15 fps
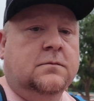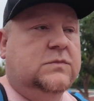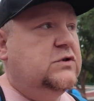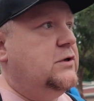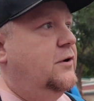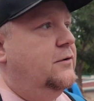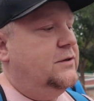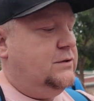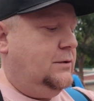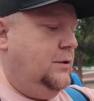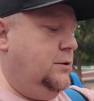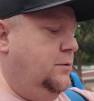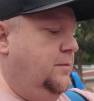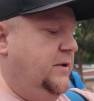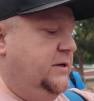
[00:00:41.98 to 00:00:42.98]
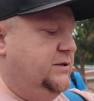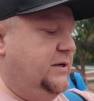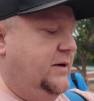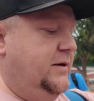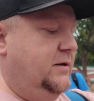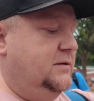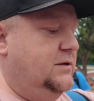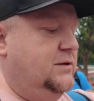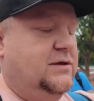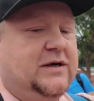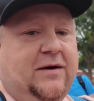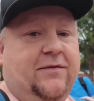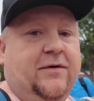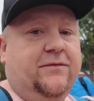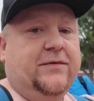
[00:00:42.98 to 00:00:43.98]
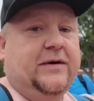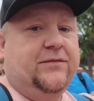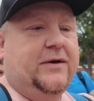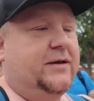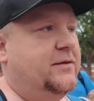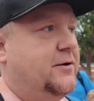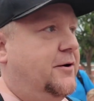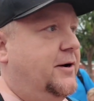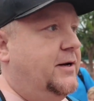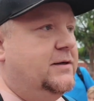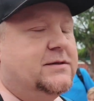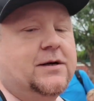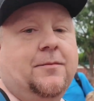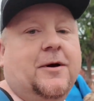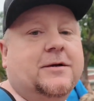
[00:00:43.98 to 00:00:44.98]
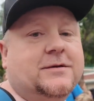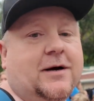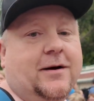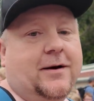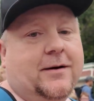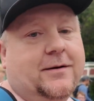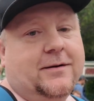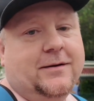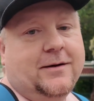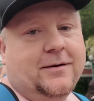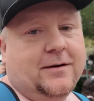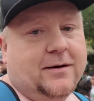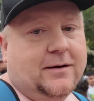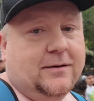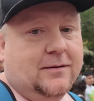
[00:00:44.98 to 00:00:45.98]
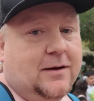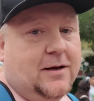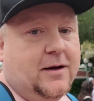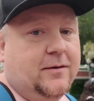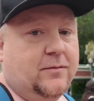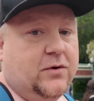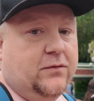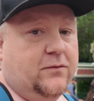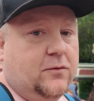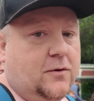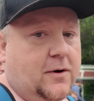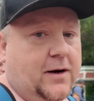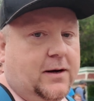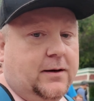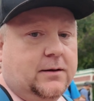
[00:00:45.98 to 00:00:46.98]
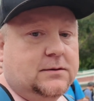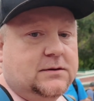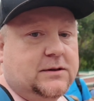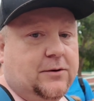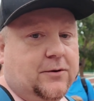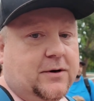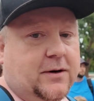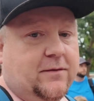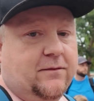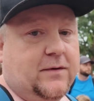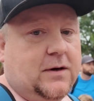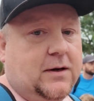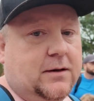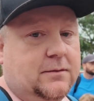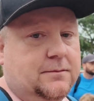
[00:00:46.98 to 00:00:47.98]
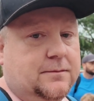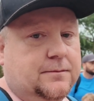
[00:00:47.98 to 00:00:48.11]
So it's a little busy. It's 7:53, so I'm gonna try and get in there and get in line before 8, see what I can find.